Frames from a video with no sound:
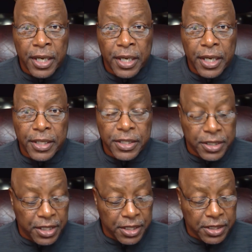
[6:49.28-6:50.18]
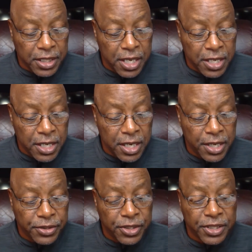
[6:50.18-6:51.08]
and
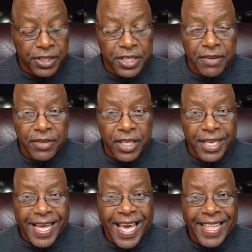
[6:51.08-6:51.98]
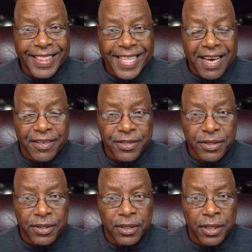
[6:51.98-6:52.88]

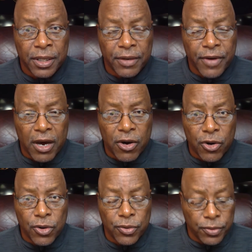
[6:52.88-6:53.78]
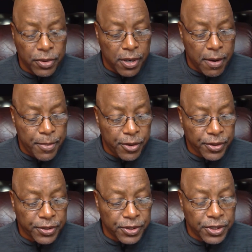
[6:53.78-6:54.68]
679,000 of our own
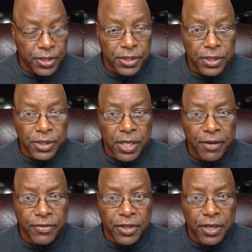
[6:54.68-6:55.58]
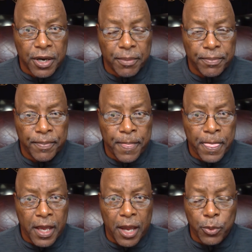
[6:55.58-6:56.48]
American citizens have succumbed.
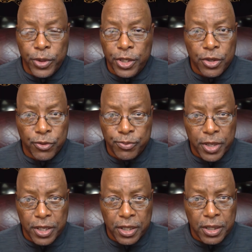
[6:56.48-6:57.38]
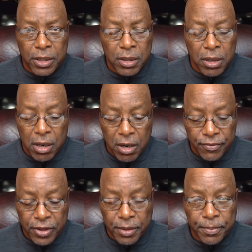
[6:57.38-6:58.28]
And we know many of
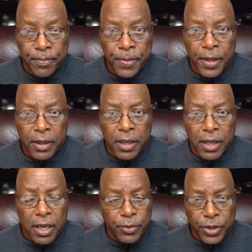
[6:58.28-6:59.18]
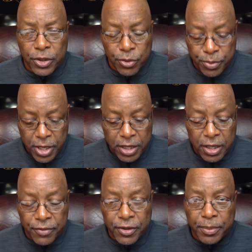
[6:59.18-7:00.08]
them. We know many
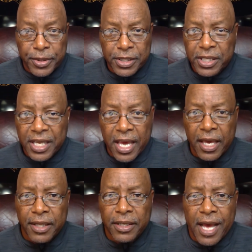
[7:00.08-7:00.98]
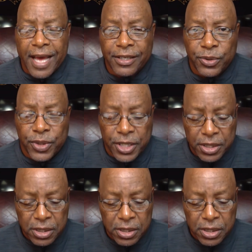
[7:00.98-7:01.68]
of them. It's sad. I do this.